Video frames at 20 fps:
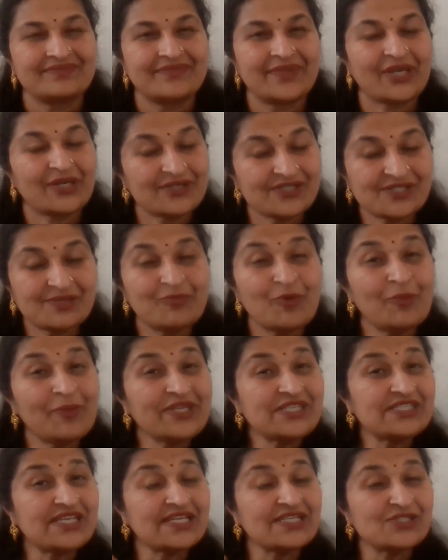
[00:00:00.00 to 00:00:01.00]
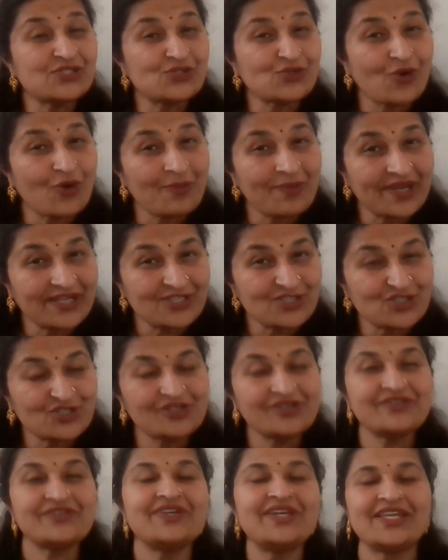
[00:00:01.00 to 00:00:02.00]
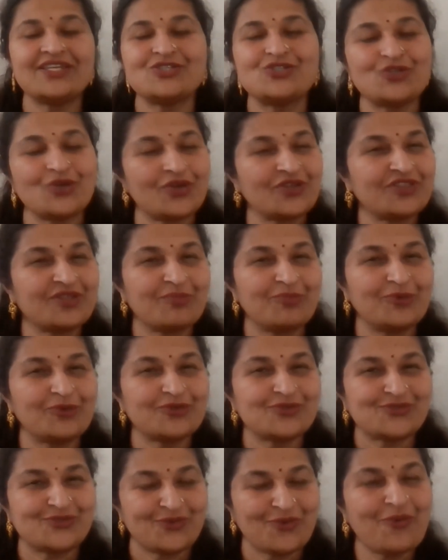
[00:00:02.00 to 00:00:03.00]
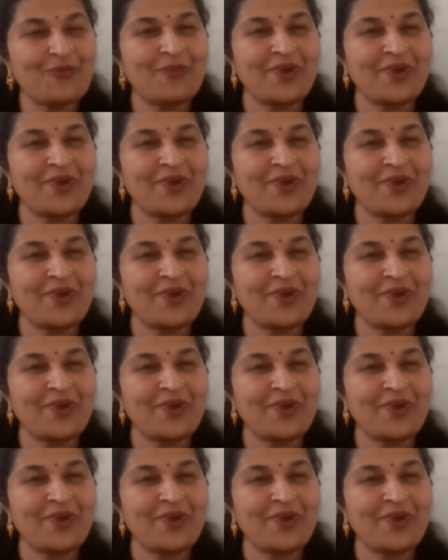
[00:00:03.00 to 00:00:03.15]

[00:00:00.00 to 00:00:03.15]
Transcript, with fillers: Because the moment I saw my children enjoying the book so